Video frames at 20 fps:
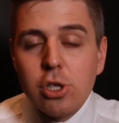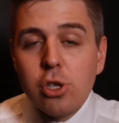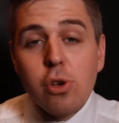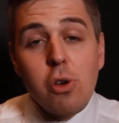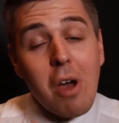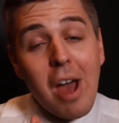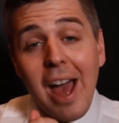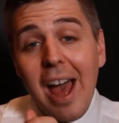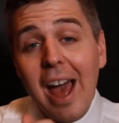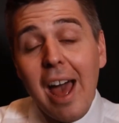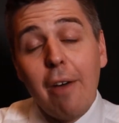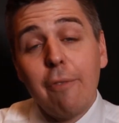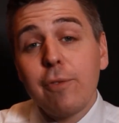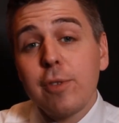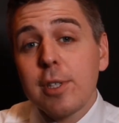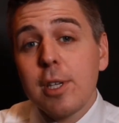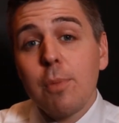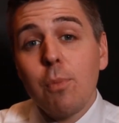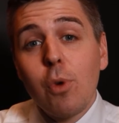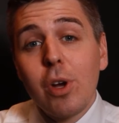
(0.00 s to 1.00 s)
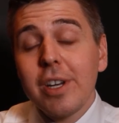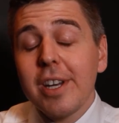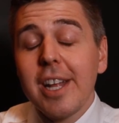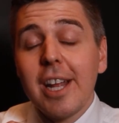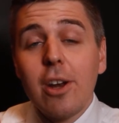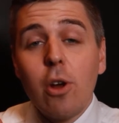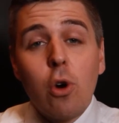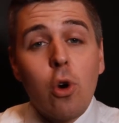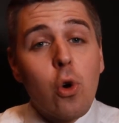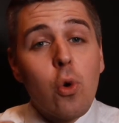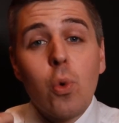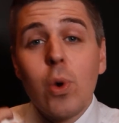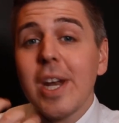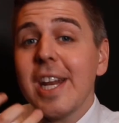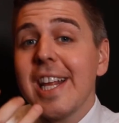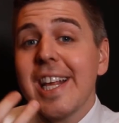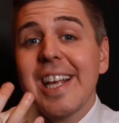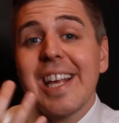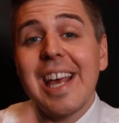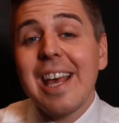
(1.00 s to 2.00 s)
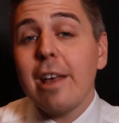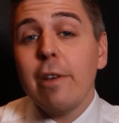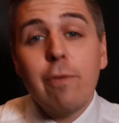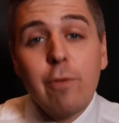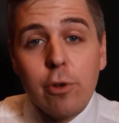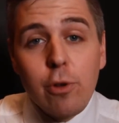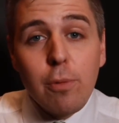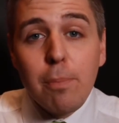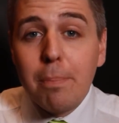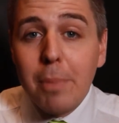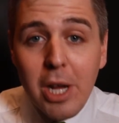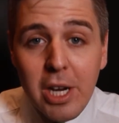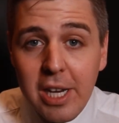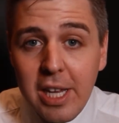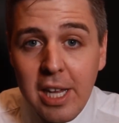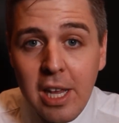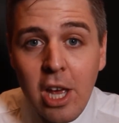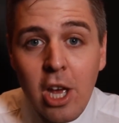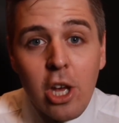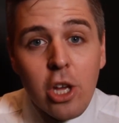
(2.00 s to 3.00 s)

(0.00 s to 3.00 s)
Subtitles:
You have someone that already gave you money.